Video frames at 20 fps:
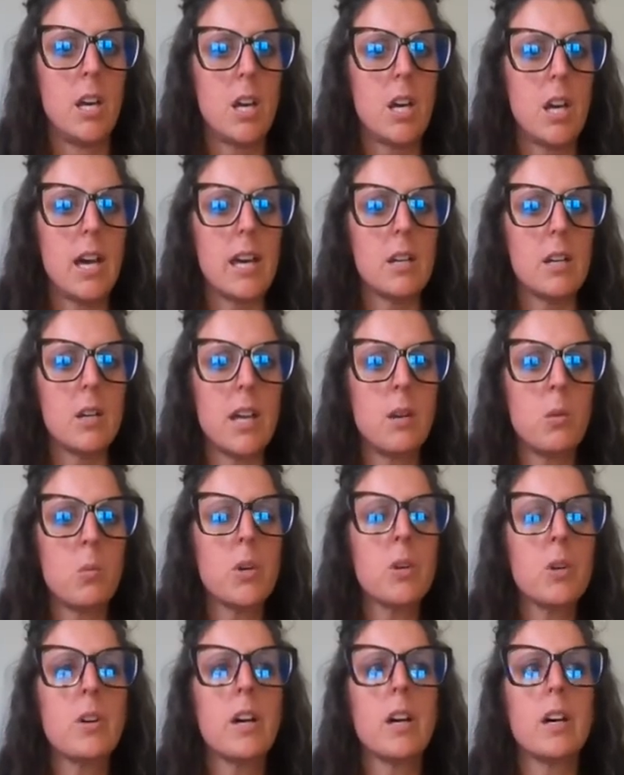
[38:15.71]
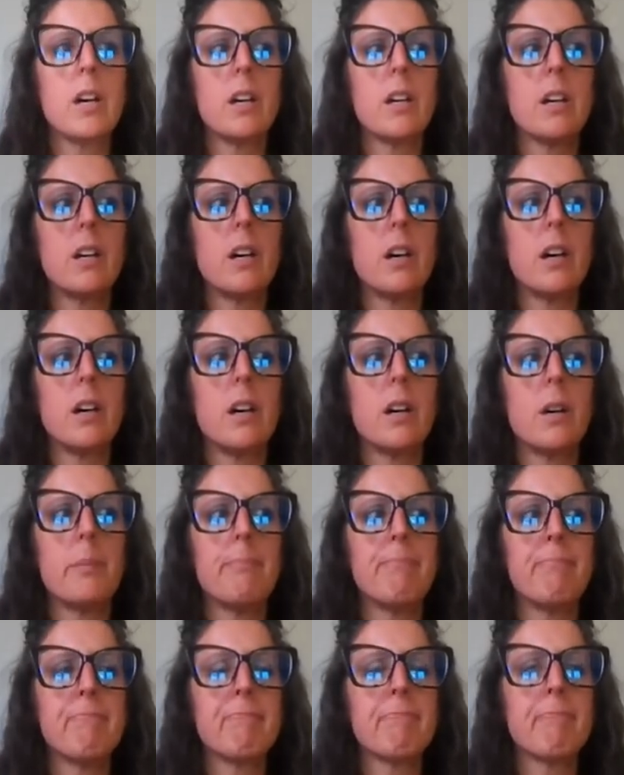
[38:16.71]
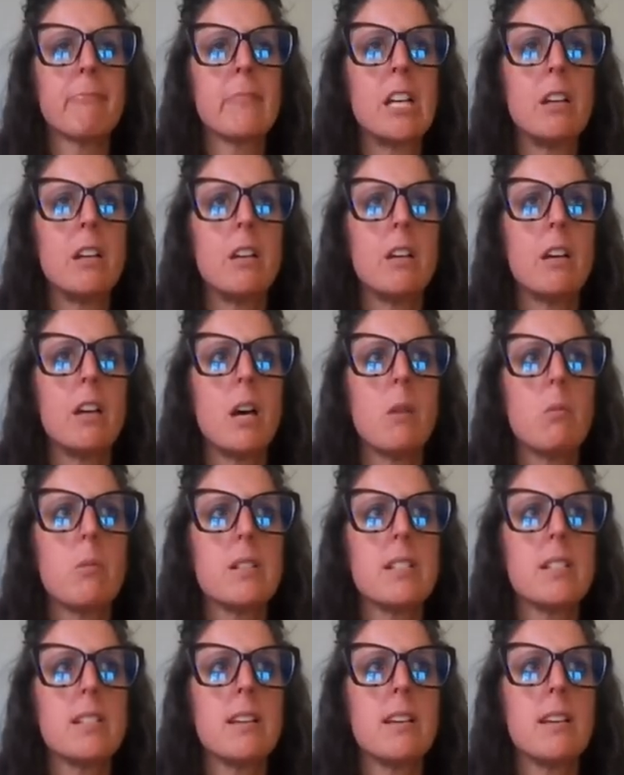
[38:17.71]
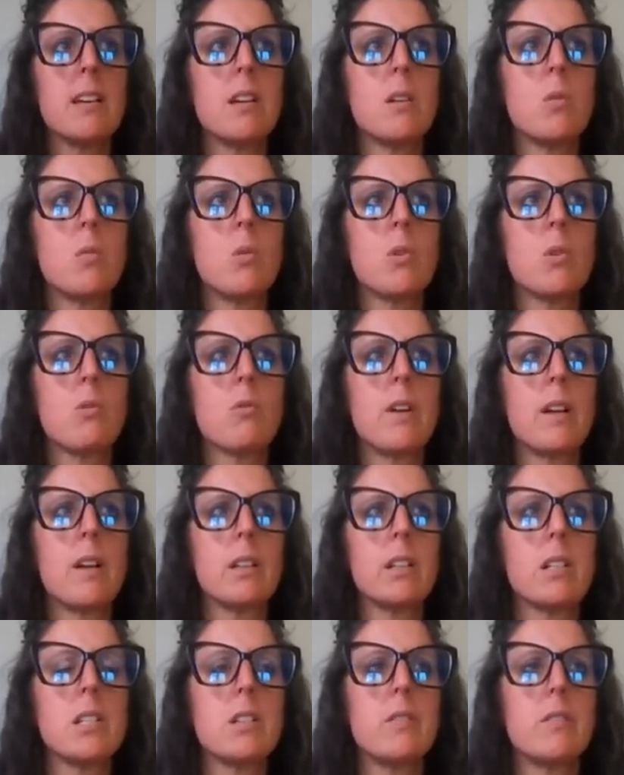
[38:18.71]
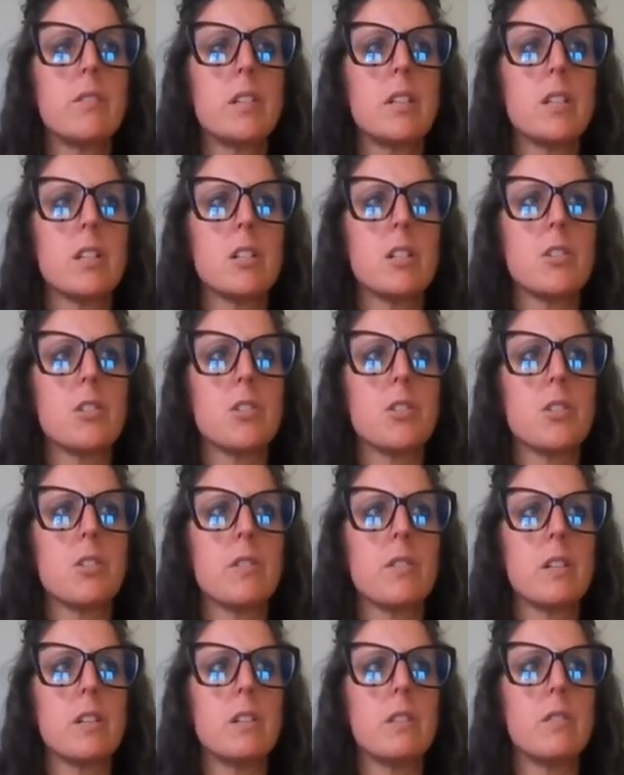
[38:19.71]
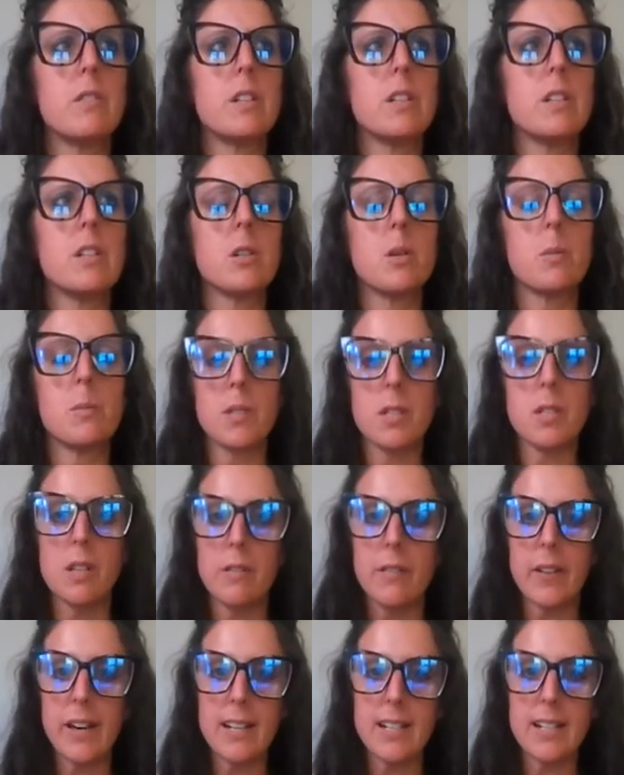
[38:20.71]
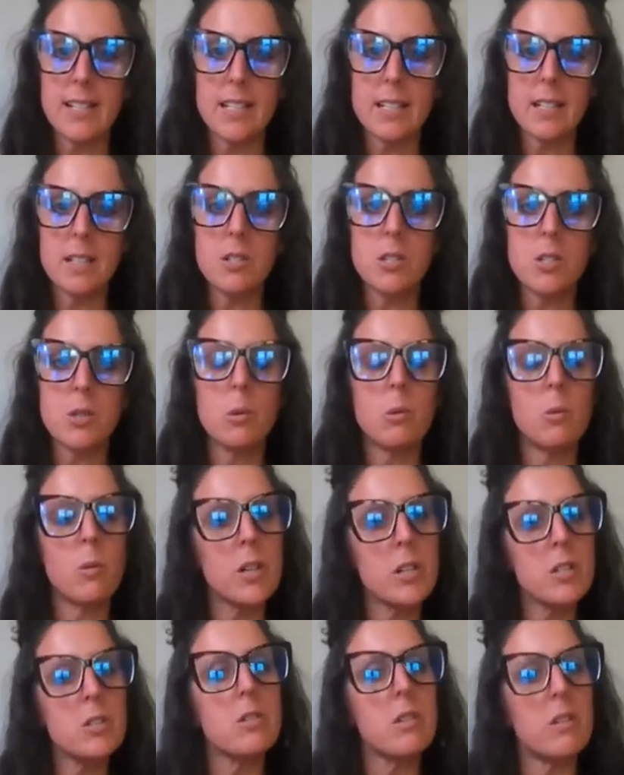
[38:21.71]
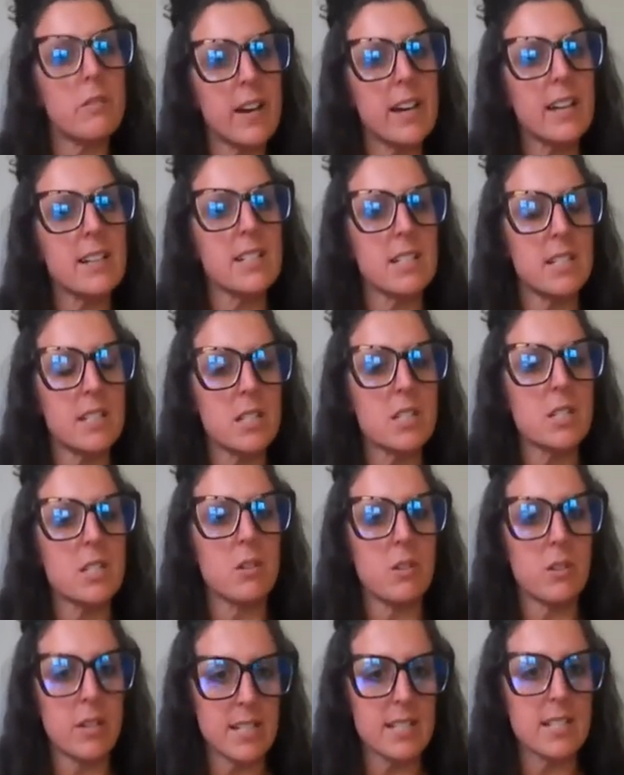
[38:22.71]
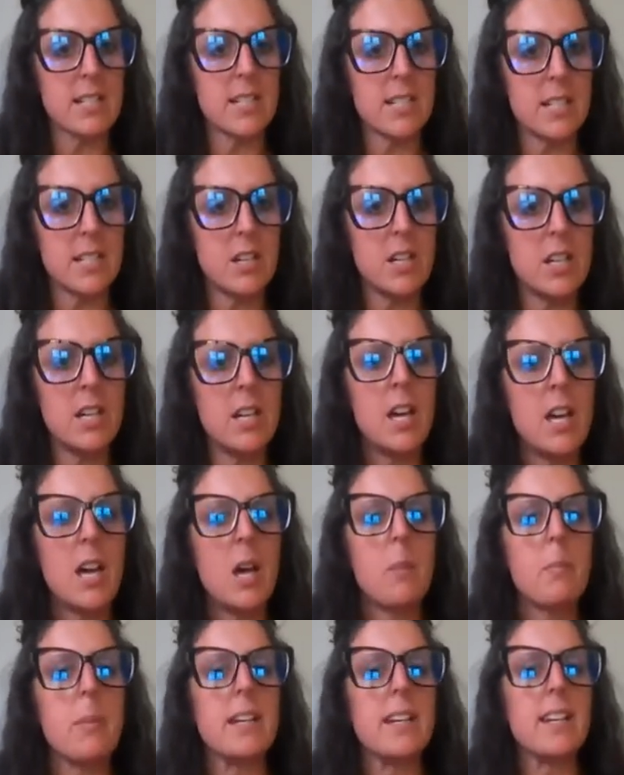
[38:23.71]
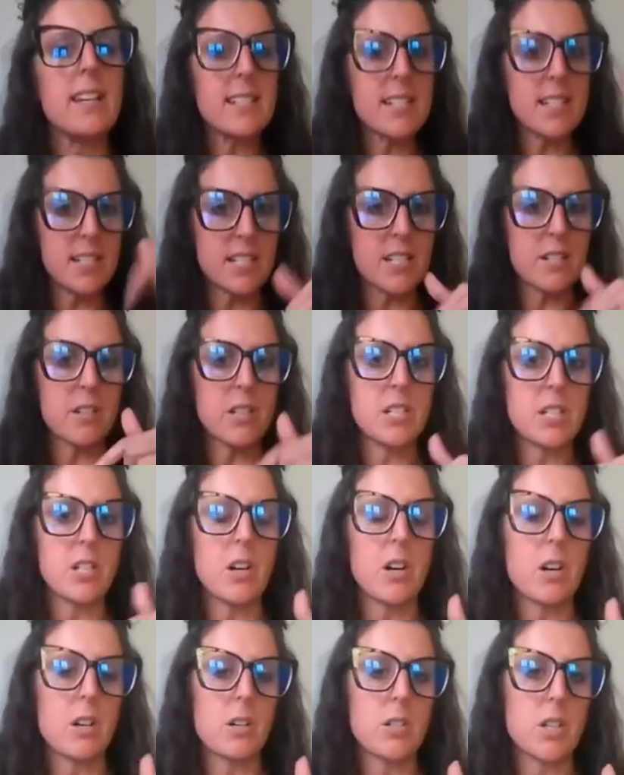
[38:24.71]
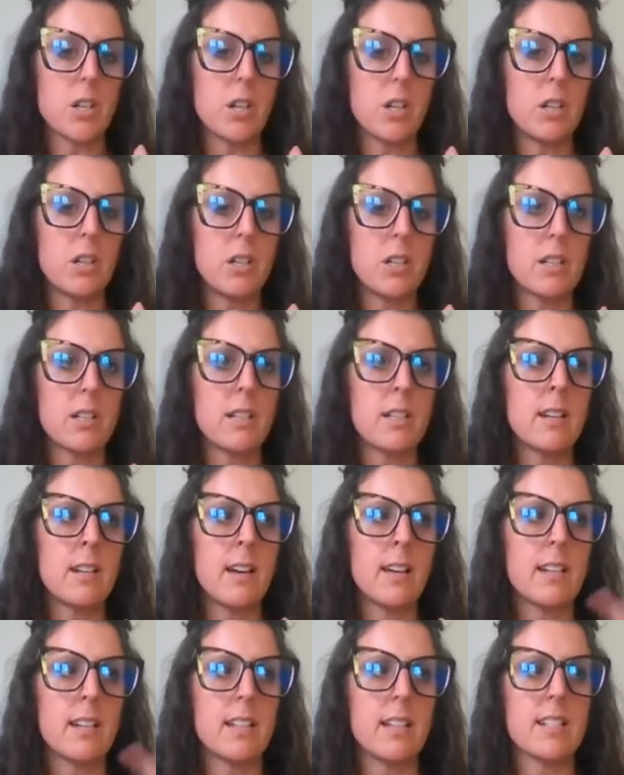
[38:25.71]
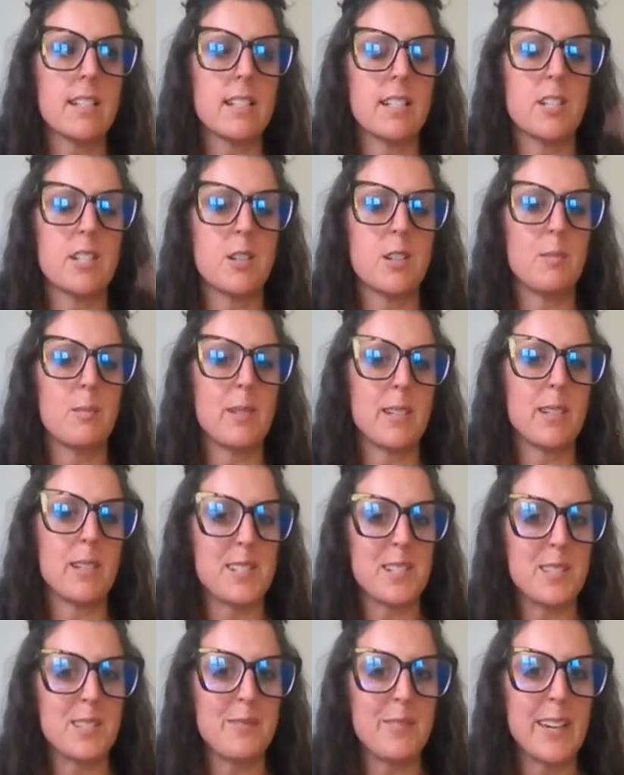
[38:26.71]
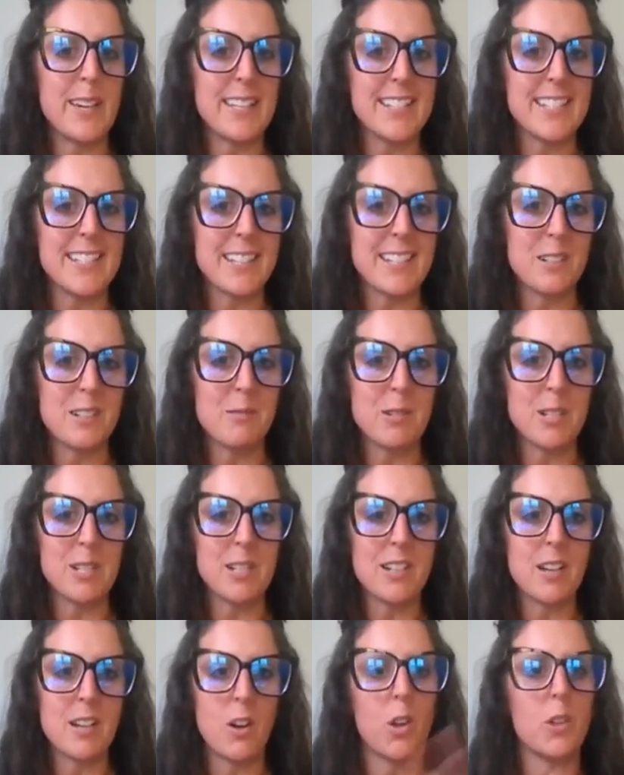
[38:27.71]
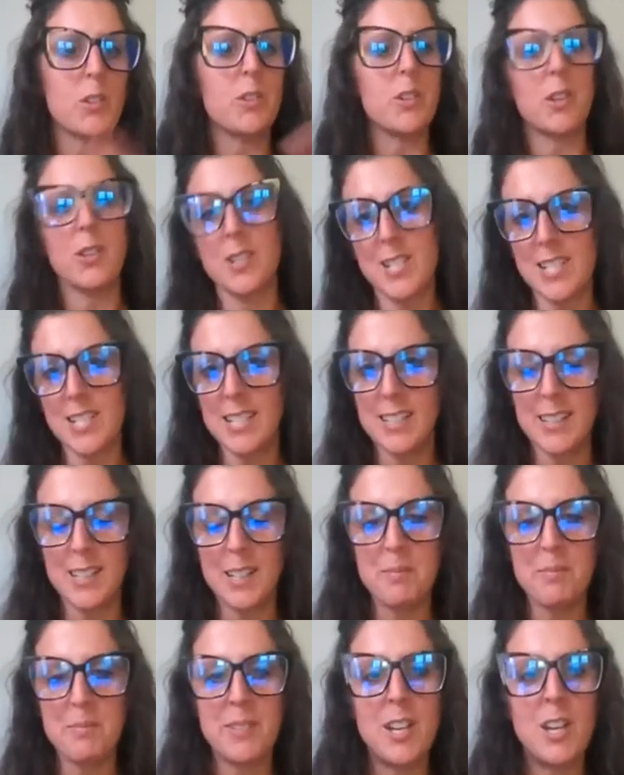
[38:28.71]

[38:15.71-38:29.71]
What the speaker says: And we're not, I would say we're relatively conservative in terms of the vaccine. So we want to do the vaccines that are necessary, but necessary to our dog, not necessary because the vet said all dogs need them.